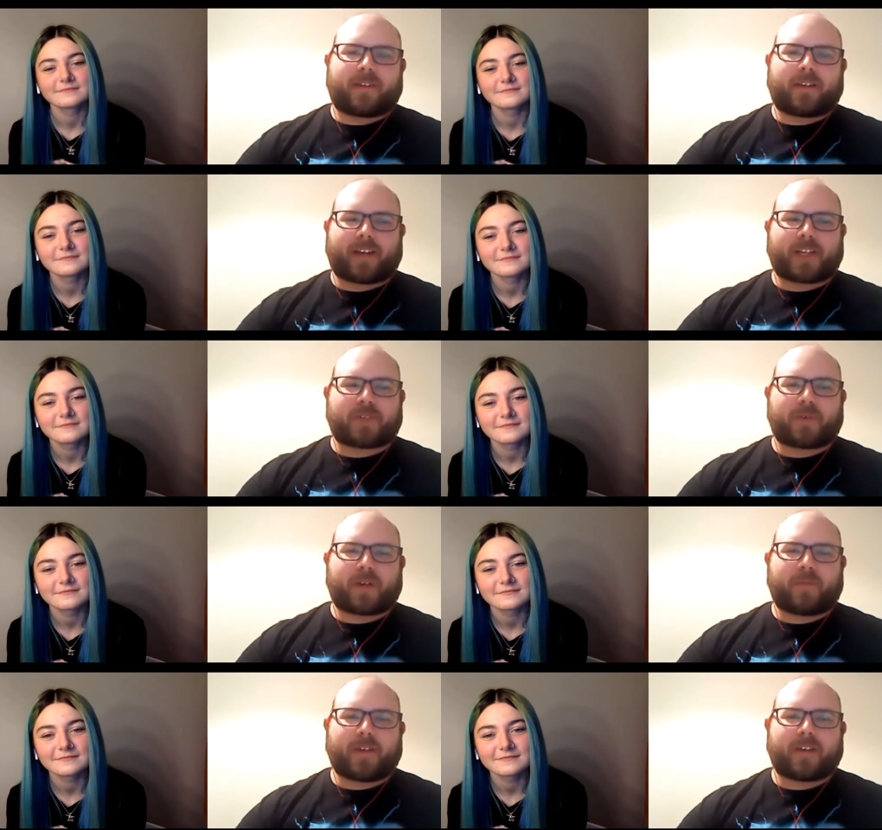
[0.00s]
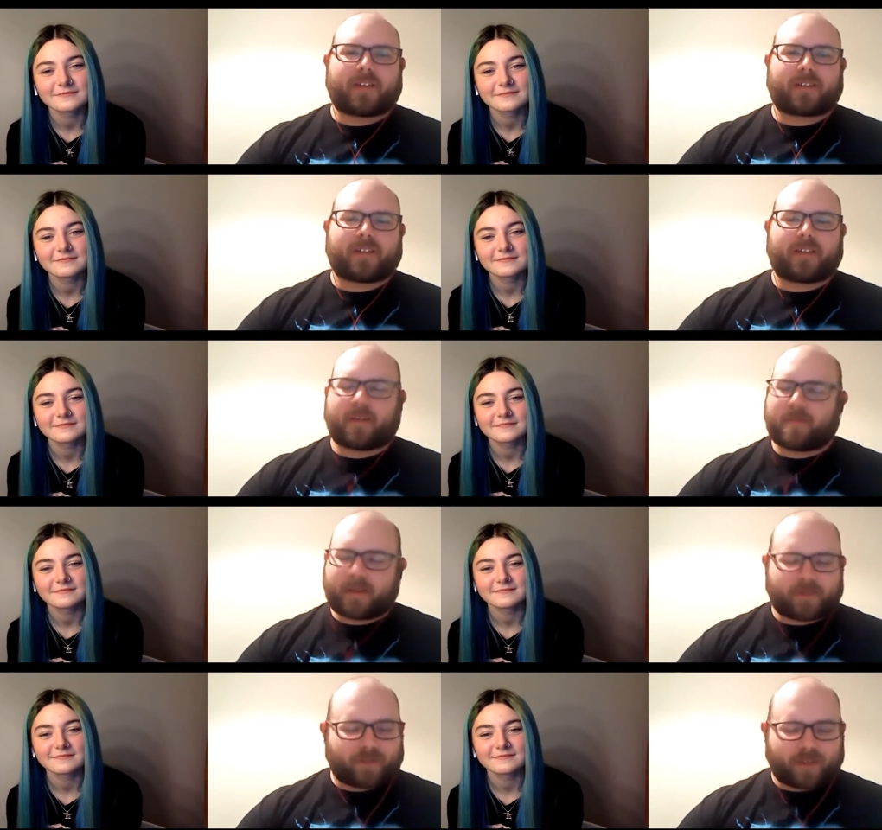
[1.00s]
Speaker 1: And they went, "Okay, that's where I'm going to put you." But
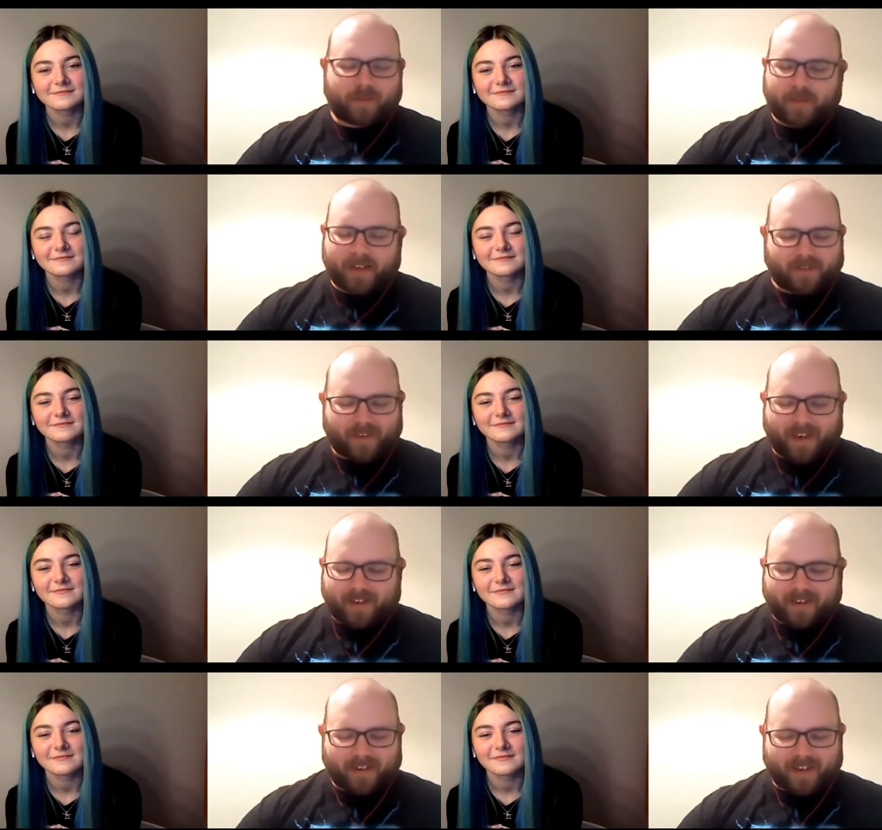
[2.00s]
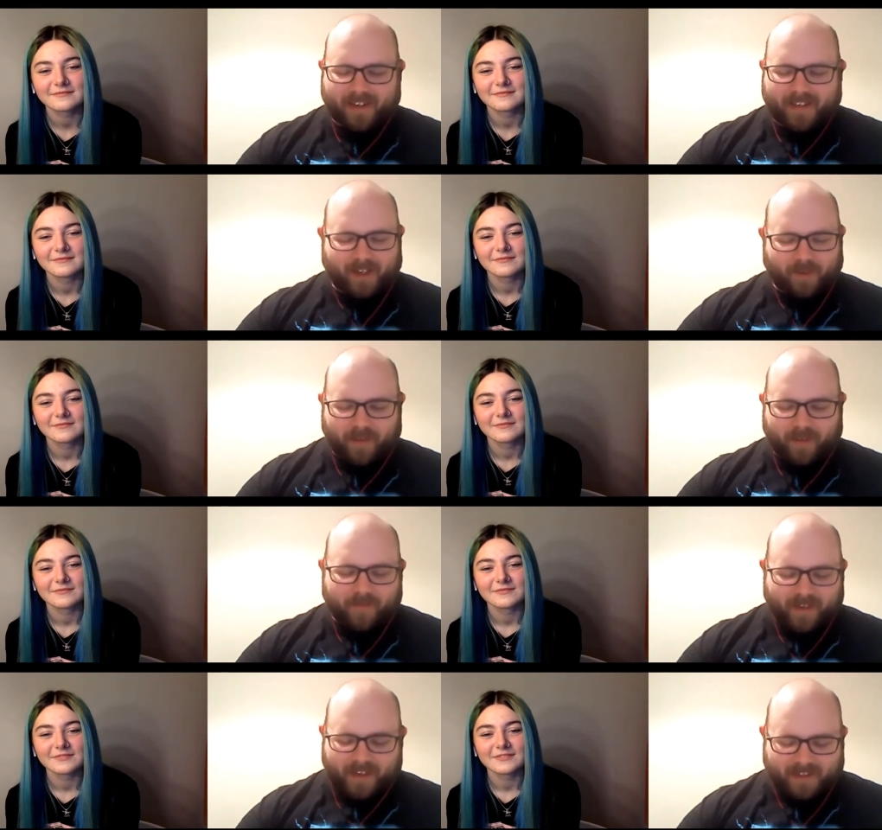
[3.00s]
I was a really bad defender. I didn't tell him that
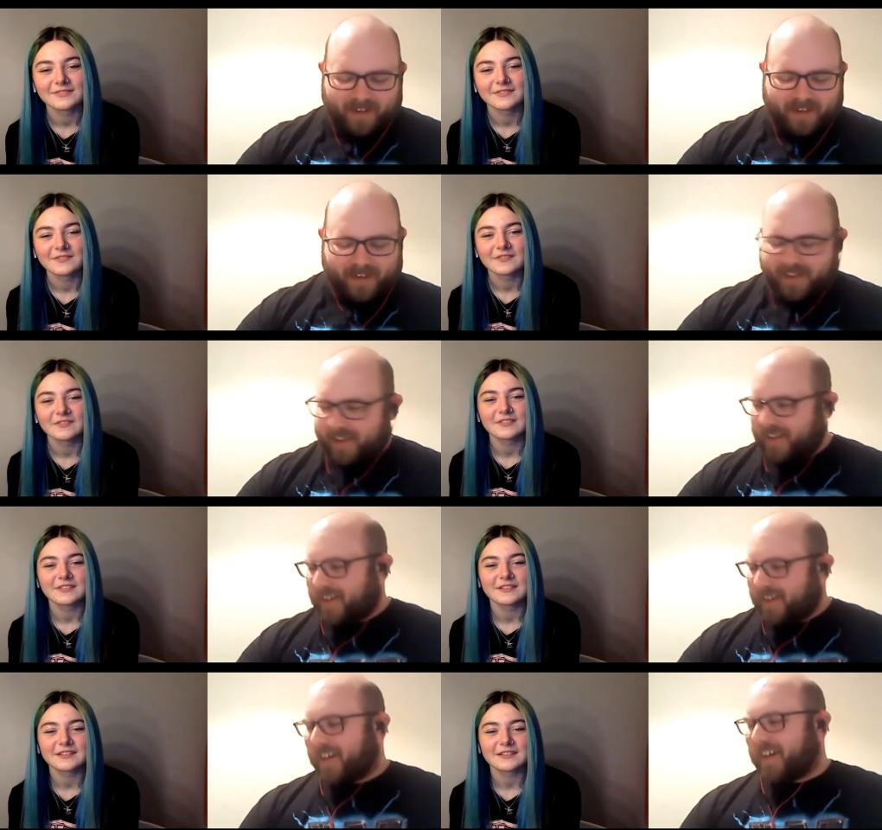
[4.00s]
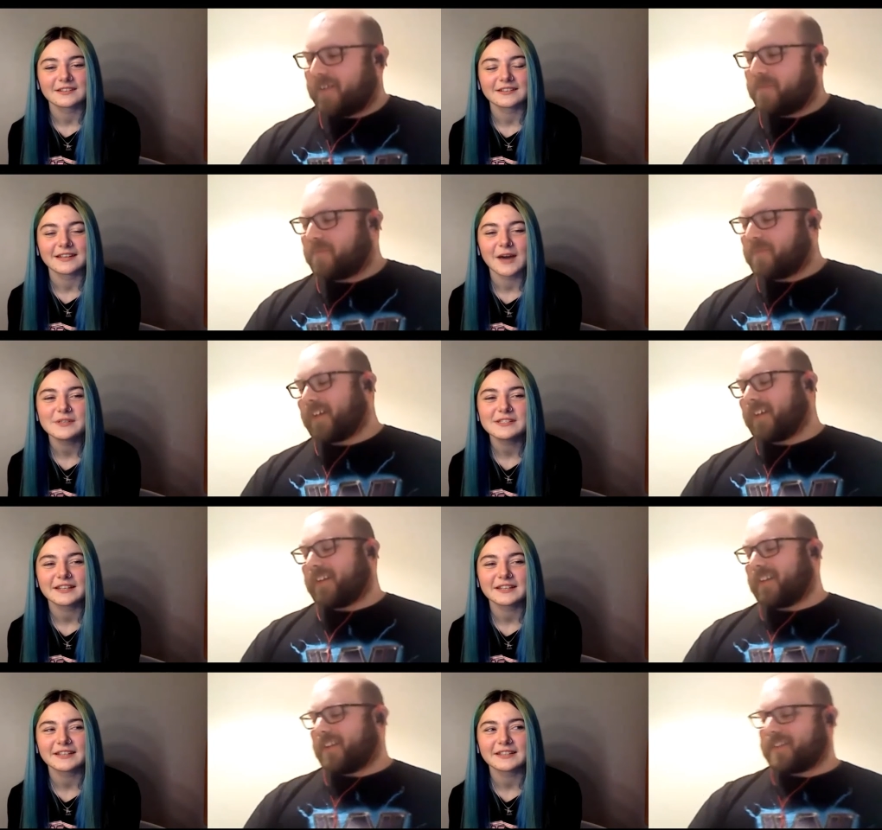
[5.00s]
when I started. I
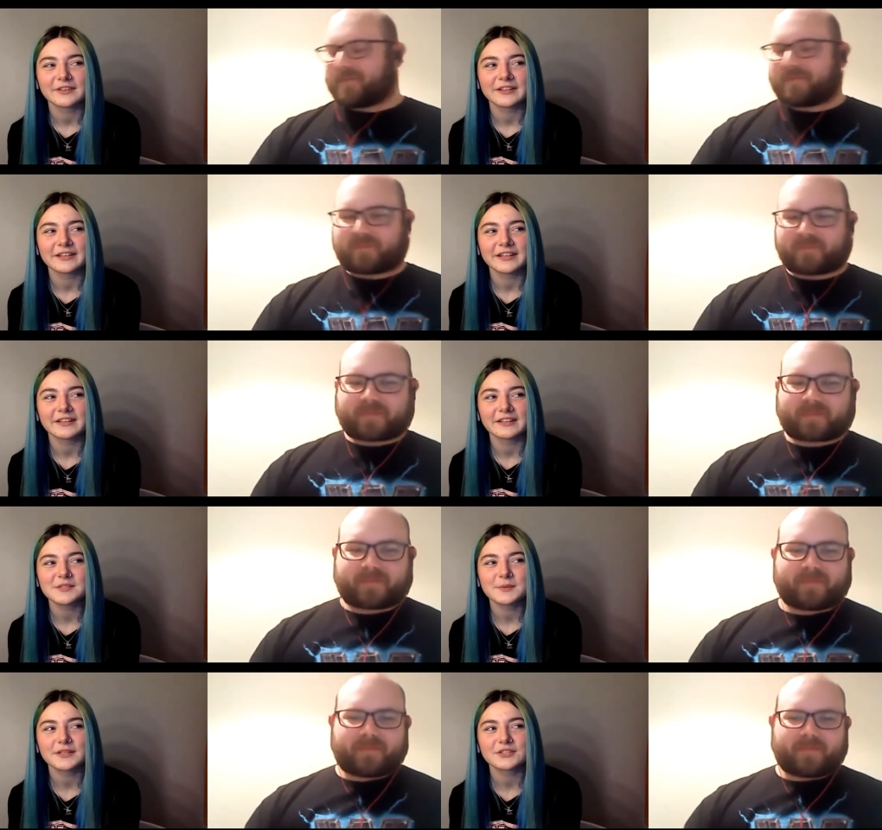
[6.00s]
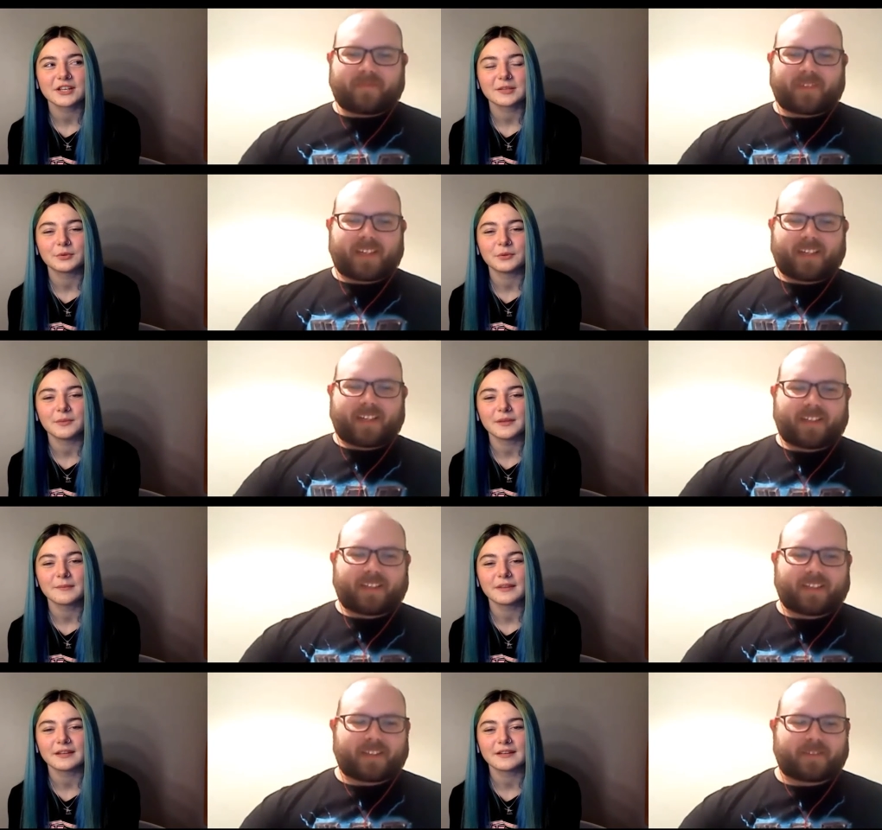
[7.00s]
Speaker 2: wasn't a great defender either. That's where they tried to put
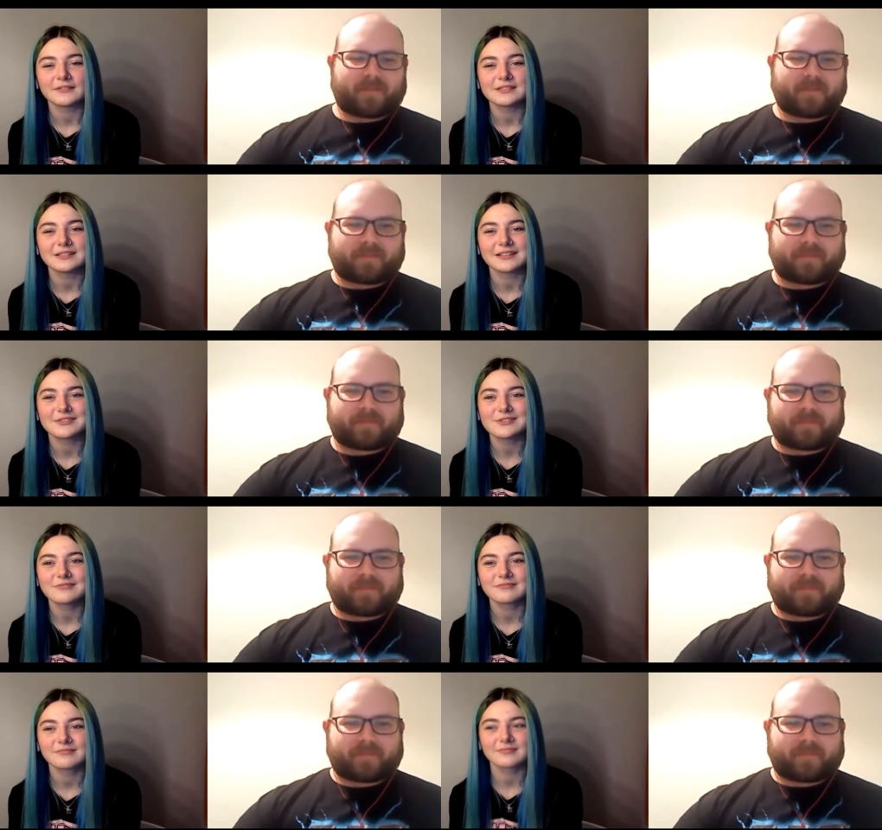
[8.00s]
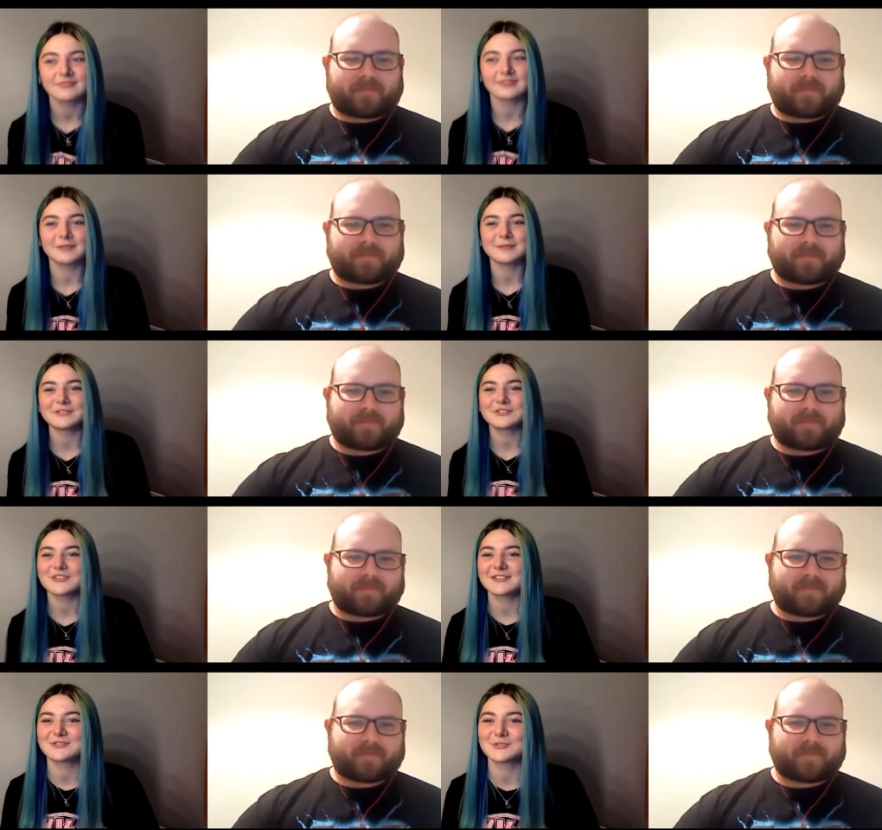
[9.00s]
me, but then I was like, let me just
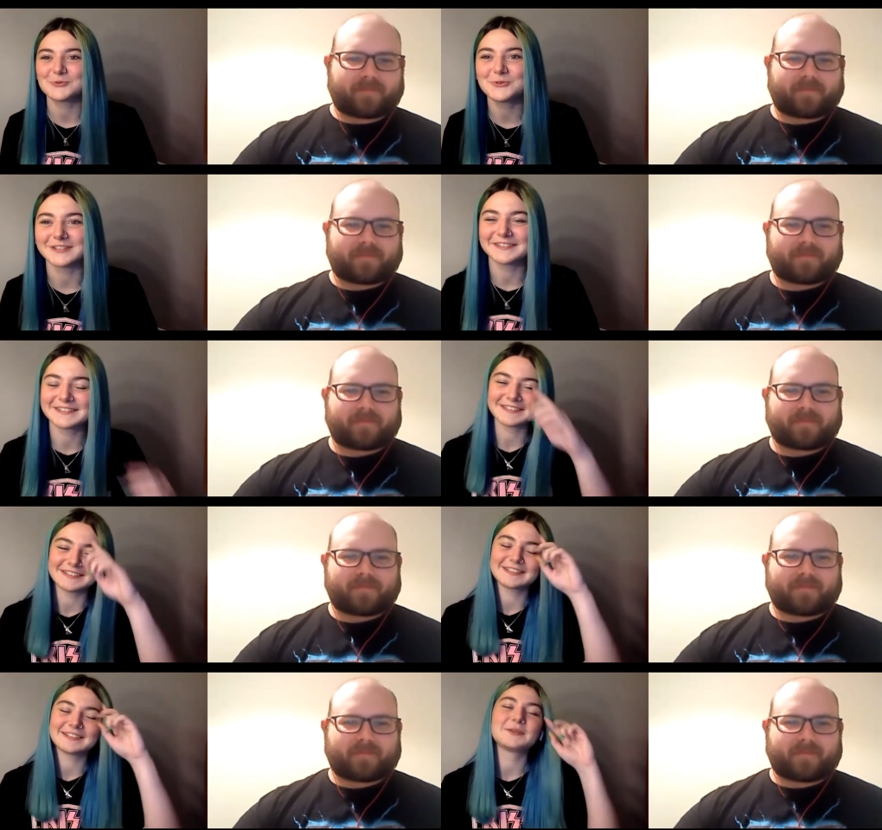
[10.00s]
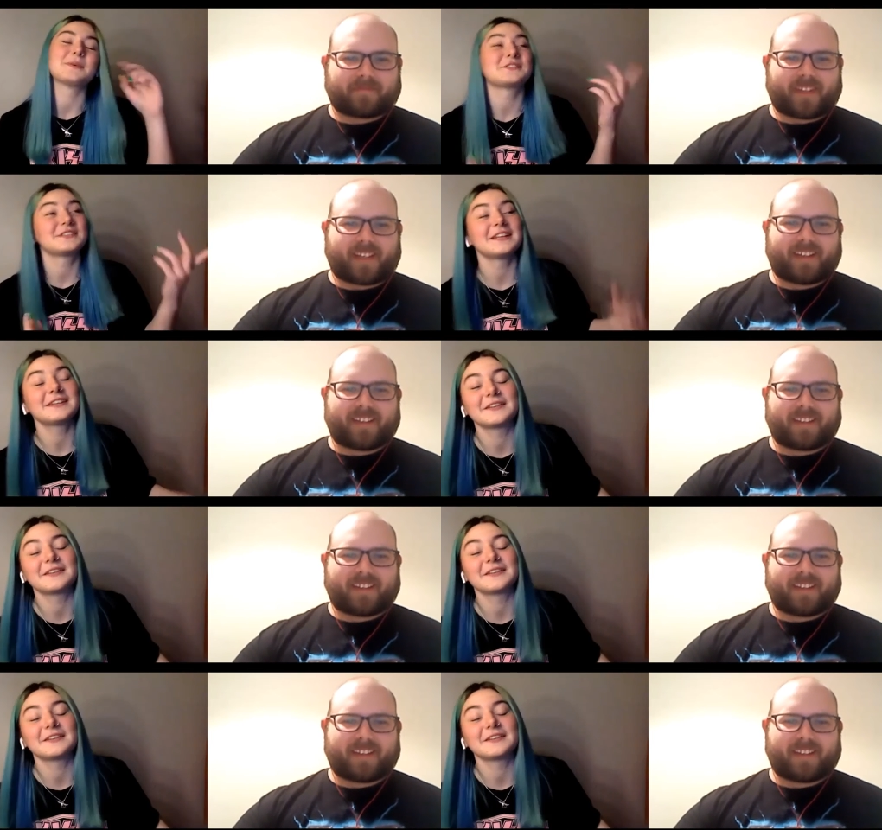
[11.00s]
try and score at least. Which they